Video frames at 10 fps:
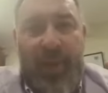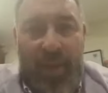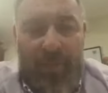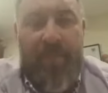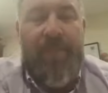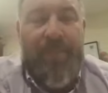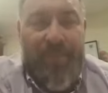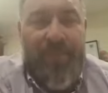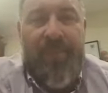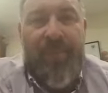that stage. Do
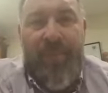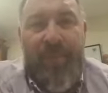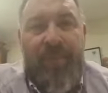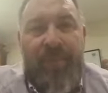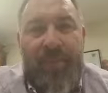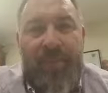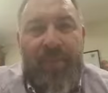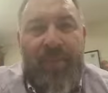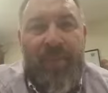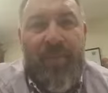you help them to make that
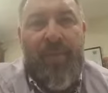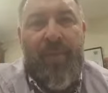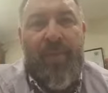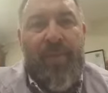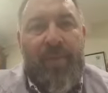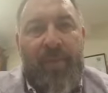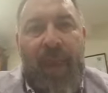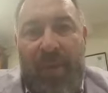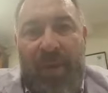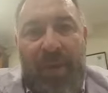decision? Yeah, that